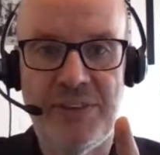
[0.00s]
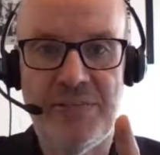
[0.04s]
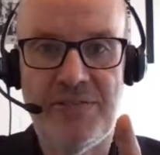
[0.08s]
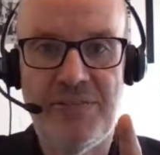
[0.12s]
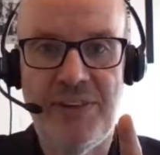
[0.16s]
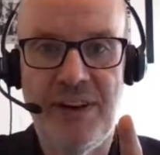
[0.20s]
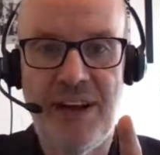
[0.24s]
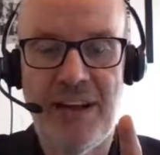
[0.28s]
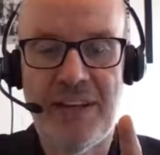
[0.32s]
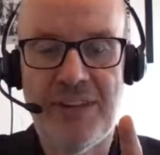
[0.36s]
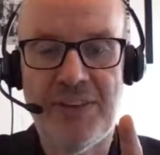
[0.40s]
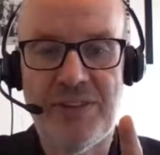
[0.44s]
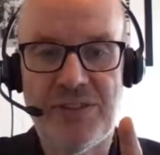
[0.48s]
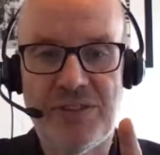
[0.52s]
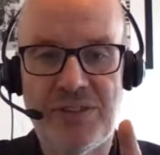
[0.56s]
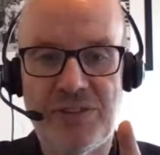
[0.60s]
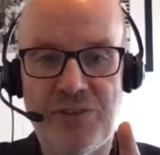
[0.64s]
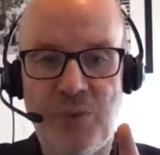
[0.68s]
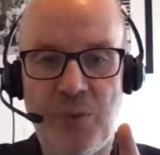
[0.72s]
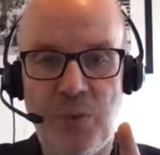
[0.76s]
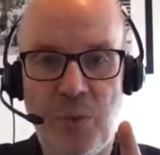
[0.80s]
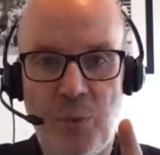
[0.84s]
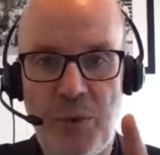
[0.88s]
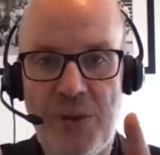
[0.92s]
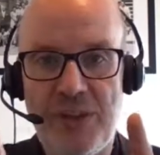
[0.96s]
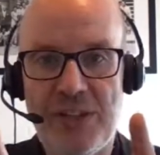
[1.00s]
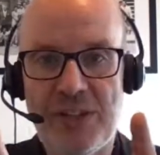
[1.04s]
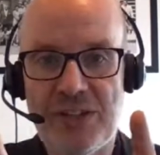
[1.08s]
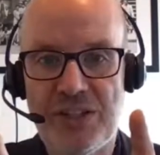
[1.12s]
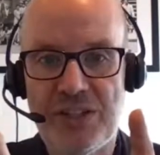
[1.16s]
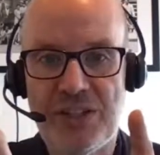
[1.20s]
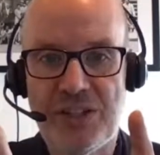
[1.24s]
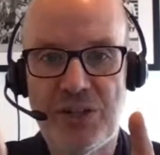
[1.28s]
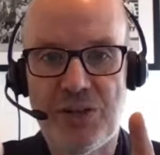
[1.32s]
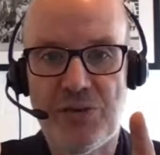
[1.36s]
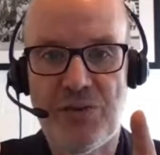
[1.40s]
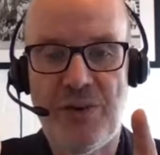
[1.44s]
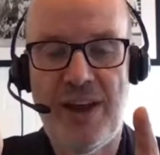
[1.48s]
advance which
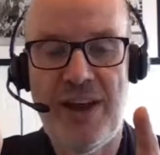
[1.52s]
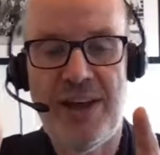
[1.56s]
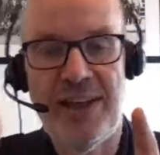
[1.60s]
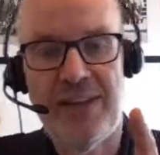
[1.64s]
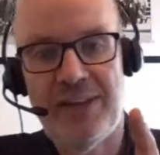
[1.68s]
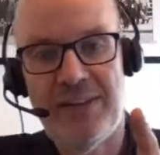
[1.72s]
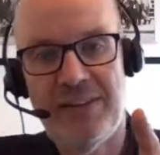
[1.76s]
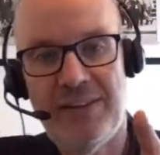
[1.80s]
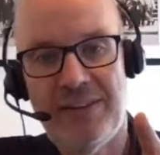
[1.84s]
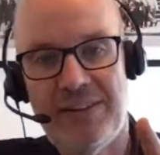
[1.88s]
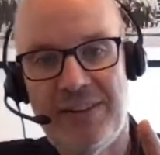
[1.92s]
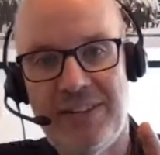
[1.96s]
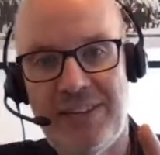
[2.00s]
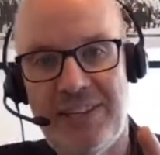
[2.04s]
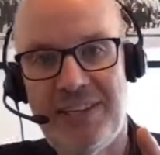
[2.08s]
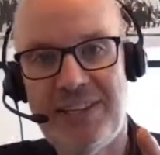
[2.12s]
strain